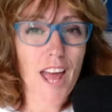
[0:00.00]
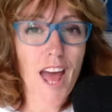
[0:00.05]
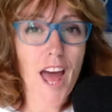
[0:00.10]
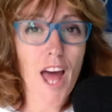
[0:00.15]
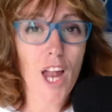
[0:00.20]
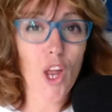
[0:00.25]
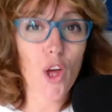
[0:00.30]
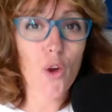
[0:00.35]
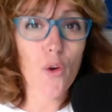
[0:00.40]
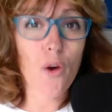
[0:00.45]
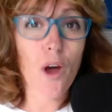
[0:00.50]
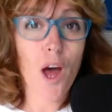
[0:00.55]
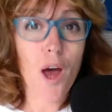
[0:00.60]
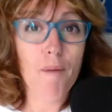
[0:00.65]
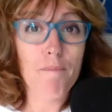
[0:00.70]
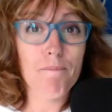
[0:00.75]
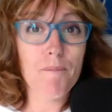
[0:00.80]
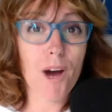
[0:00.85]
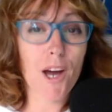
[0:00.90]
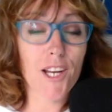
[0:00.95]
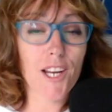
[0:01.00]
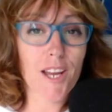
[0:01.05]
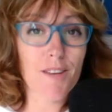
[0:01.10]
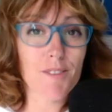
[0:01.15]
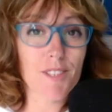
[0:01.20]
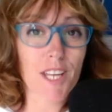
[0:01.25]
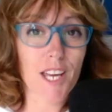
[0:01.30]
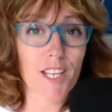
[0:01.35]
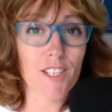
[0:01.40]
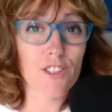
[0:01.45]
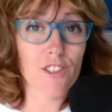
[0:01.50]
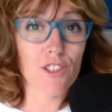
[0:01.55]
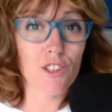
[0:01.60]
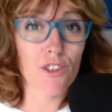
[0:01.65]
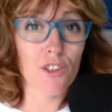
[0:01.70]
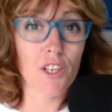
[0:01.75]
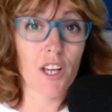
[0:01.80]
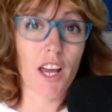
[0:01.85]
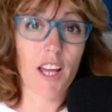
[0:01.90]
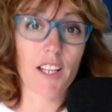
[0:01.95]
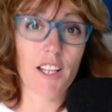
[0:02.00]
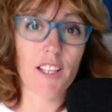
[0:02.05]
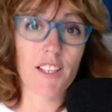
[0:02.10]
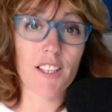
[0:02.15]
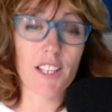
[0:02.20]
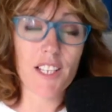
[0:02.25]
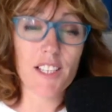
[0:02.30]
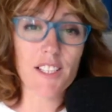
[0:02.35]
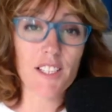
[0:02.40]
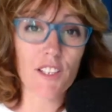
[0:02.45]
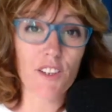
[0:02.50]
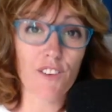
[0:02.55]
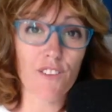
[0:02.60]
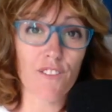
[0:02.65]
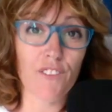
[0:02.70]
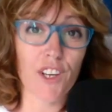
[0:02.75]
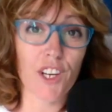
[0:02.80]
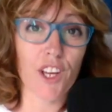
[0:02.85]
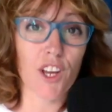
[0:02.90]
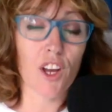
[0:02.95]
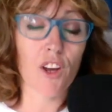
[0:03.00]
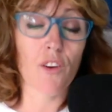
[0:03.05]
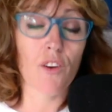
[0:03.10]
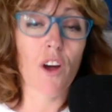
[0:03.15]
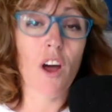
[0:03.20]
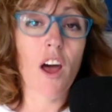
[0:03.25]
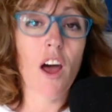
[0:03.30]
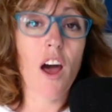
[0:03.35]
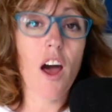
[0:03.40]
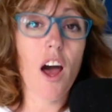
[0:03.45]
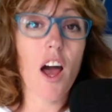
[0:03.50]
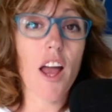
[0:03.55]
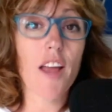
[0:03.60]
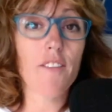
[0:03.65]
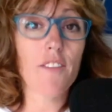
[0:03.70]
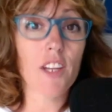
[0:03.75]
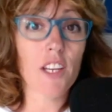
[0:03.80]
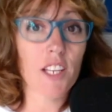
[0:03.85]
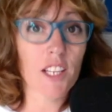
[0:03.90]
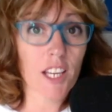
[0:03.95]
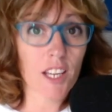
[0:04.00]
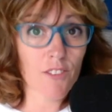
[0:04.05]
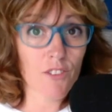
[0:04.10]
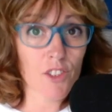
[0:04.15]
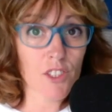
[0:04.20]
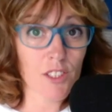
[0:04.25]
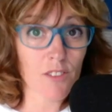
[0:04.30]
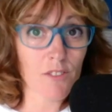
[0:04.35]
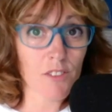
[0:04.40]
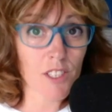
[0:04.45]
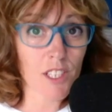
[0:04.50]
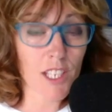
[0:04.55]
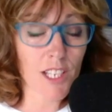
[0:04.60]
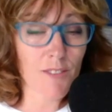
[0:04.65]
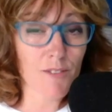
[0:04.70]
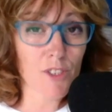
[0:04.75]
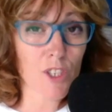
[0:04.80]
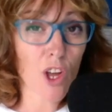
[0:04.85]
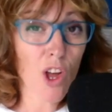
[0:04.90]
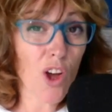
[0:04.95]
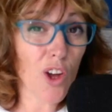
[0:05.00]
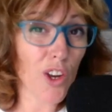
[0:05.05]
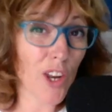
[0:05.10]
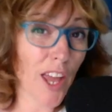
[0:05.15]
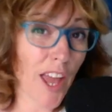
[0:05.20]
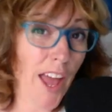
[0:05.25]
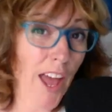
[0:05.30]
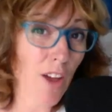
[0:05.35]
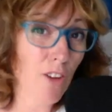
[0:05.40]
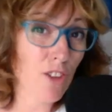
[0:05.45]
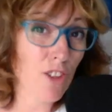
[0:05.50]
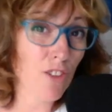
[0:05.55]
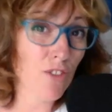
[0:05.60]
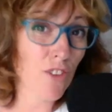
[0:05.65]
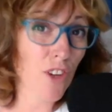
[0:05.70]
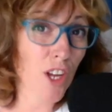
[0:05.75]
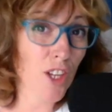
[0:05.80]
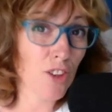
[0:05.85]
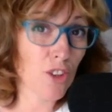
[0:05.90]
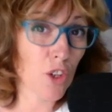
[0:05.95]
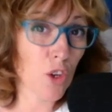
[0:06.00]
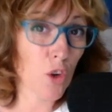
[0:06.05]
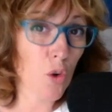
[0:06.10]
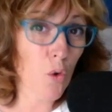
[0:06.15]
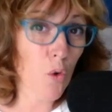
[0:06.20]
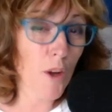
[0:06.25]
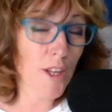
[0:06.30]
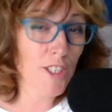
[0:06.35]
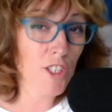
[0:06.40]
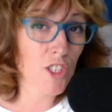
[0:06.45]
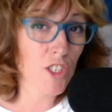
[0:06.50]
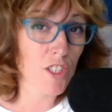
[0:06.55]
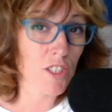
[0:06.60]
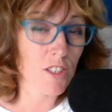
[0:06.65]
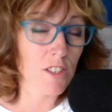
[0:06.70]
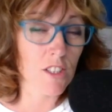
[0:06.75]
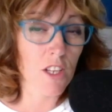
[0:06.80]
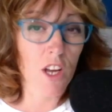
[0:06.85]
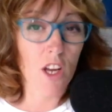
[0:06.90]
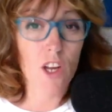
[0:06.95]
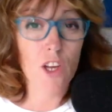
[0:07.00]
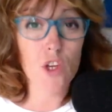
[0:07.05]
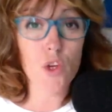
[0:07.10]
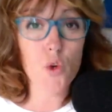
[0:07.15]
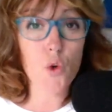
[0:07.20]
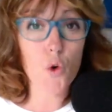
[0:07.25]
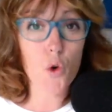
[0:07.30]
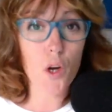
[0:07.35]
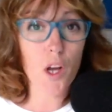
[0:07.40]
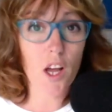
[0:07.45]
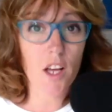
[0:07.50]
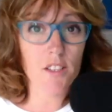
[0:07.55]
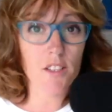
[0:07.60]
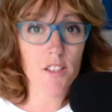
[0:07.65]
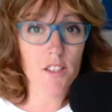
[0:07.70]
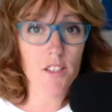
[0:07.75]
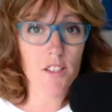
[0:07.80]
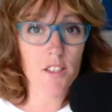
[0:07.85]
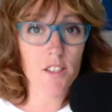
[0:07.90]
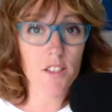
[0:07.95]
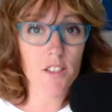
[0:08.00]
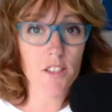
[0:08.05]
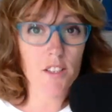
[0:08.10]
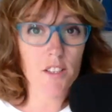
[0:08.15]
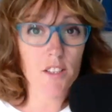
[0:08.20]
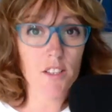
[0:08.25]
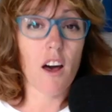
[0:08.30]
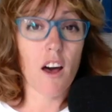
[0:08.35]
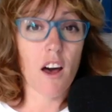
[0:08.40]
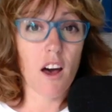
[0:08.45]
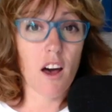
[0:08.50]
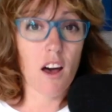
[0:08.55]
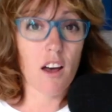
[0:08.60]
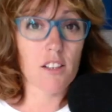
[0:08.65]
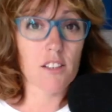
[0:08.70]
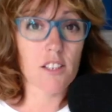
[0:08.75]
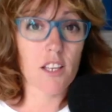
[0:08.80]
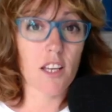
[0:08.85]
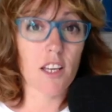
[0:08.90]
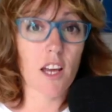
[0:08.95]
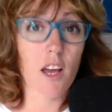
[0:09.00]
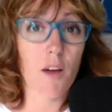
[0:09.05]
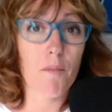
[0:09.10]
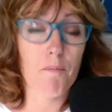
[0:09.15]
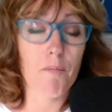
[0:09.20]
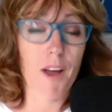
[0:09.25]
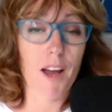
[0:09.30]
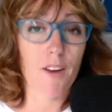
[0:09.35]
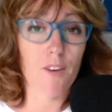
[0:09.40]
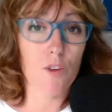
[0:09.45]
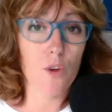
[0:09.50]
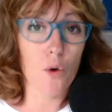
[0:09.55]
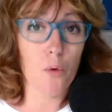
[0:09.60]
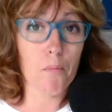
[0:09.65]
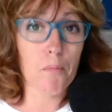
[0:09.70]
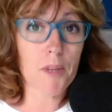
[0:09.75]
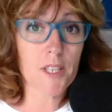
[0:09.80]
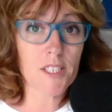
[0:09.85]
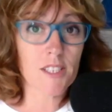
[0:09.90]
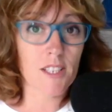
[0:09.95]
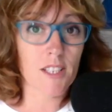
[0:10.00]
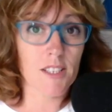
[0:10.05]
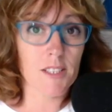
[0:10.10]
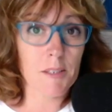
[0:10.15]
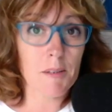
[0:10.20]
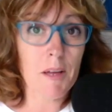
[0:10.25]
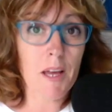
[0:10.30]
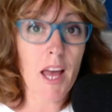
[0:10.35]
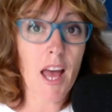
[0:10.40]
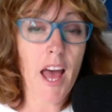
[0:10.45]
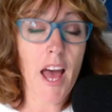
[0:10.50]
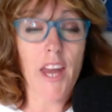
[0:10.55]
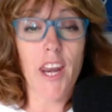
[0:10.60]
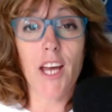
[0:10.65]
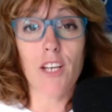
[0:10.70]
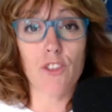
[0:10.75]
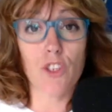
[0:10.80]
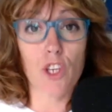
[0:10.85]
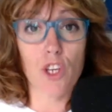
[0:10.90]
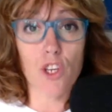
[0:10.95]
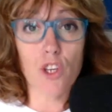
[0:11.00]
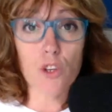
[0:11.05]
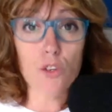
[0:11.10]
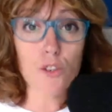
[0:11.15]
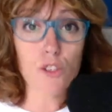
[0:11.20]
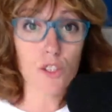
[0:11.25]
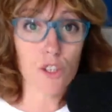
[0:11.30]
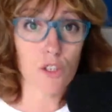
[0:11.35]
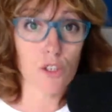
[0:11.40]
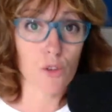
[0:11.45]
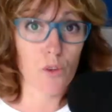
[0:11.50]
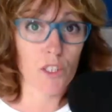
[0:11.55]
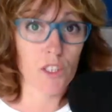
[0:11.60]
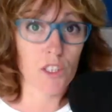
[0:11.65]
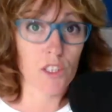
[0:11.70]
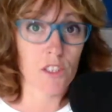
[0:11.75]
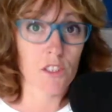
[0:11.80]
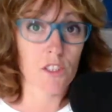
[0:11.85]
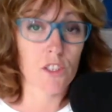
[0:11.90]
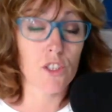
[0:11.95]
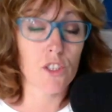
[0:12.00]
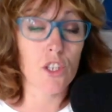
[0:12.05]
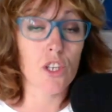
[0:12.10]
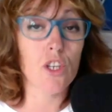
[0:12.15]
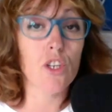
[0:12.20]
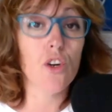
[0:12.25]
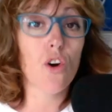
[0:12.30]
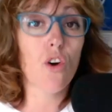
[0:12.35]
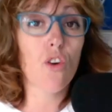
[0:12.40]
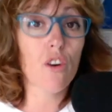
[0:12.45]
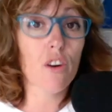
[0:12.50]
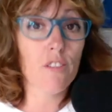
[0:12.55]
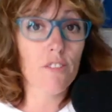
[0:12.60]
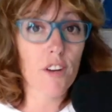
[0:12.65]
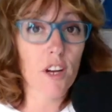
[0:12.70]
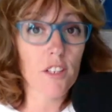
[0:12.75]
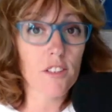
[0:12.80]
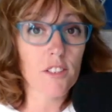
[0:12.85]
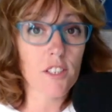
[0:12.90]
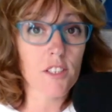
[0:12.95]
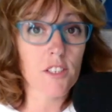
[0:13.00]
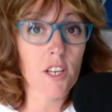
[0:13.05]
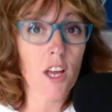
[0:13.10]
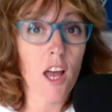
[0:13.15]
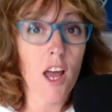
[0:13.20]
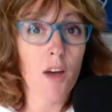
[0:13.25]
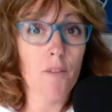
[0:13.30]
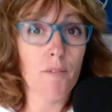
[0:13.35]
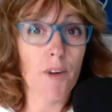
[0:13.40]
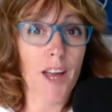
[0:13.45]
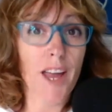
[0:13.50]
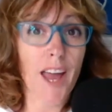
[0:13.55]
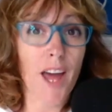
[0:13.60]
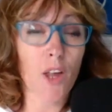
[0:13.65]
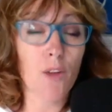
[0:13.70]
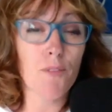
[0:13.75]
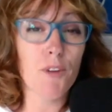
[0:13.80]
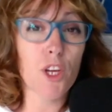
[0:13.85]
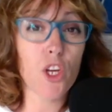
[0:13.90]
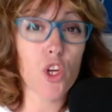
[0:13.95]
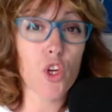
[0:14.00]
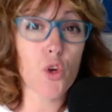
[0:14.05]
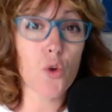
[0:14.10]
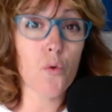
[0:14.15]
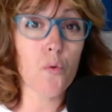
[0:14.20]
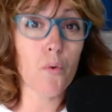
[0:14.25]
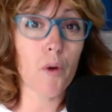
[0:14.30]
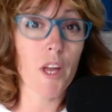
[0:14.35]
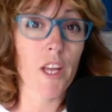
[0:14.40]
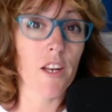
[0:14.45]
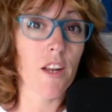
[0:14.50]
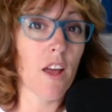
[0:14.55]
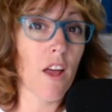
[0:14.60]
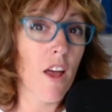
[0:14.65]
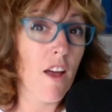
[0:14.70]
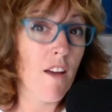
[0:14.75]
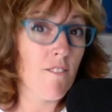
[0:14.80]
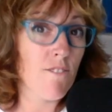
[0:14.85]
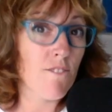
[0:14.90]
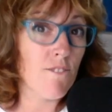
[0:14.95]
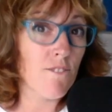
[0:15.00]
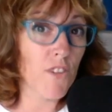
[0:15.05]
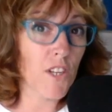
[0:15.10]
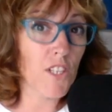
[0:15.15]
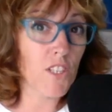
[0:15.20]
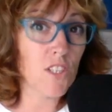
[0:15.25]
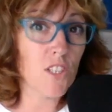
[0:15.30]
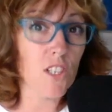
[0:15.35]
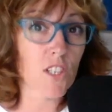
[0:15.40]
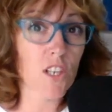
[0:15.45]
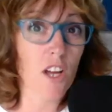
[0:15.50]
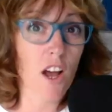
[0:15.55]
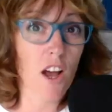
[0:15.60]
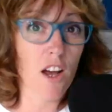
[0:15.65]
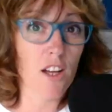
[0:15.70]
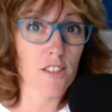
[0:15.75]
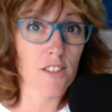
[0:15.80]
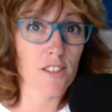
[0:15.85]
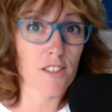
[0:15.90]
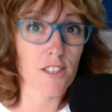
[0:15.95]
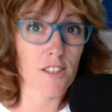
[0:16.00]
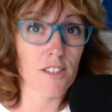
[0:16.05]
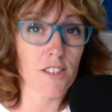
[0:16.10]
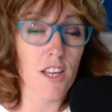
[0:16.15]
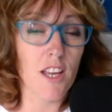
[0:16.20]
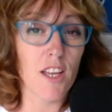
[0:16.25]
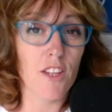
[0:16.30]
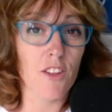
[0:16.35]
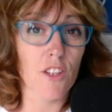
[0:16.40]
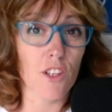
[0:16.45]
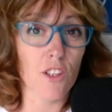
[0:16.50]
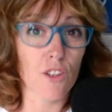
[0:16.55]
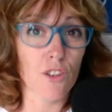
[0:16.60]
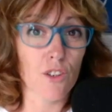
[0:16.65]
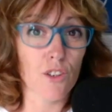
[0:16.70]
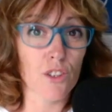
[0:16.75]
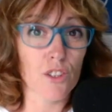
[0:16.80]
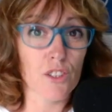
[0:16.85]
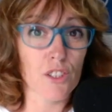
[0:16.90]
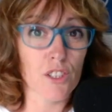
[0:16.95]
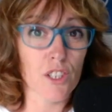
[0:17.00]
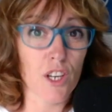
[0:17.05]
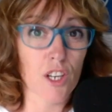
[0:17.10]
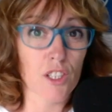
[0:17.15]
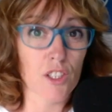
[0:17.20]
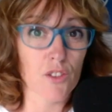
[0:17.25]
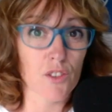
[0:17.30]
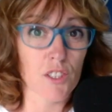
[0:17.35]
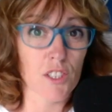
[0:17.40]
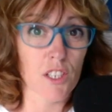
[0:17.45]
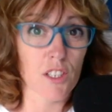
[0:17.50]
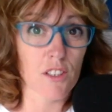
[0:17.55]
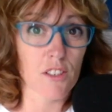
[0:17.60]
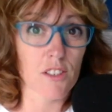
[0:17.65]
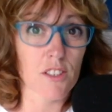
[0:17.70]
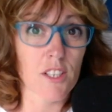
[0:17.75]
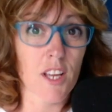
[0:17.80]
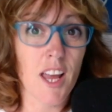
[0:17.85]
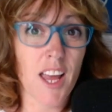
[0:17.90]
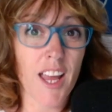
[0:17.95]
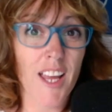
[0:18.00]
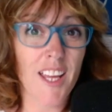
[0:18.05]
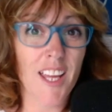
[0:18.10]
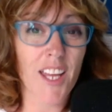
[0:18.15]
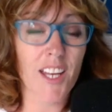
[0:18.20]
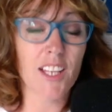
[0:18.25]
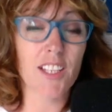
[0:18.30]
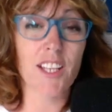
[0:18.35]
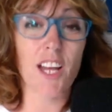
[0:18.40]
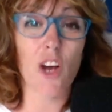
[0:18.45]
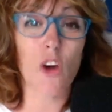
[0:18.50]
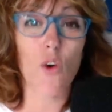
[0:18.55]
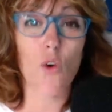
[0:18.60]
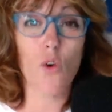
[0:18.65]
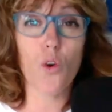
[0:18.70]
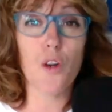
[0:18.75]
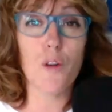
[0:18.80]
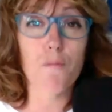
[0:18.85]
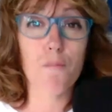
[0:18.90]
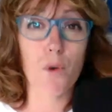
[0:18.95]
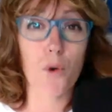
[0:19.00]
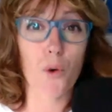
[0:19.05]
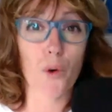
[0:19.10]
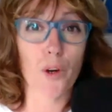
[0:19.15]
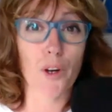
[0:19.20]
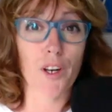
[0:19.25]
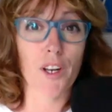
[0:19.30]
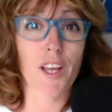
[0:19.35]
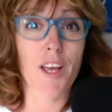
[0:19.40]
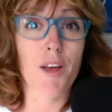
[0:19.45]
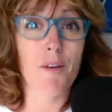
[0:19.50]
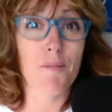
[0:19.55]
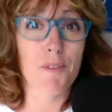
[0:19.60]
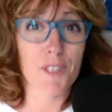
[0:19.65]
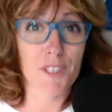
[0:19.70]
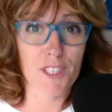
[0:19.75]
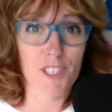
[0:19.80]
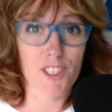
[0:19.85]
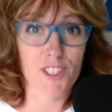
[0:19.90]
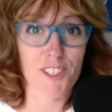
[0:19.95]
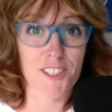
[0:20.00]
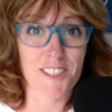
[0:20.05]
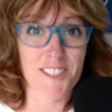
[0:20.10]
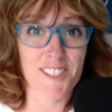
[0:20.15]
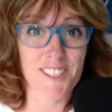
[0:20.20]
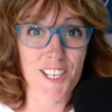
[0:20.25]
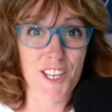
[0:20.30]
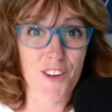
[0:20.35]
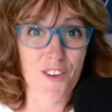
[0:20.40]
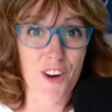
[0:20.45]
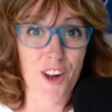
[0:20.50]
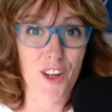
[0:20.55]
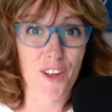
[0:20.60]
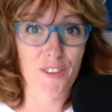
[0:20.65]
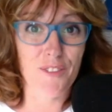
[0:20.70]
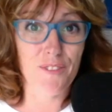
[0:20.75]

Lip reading: Hello, my name's Kate Toon, and in this little video, I'm going to give you some tips on how to find the questions your customers are asking about your business and how to use those questions to your advantage by helping you win featured answers in the Google search results, getting that all-important position zero.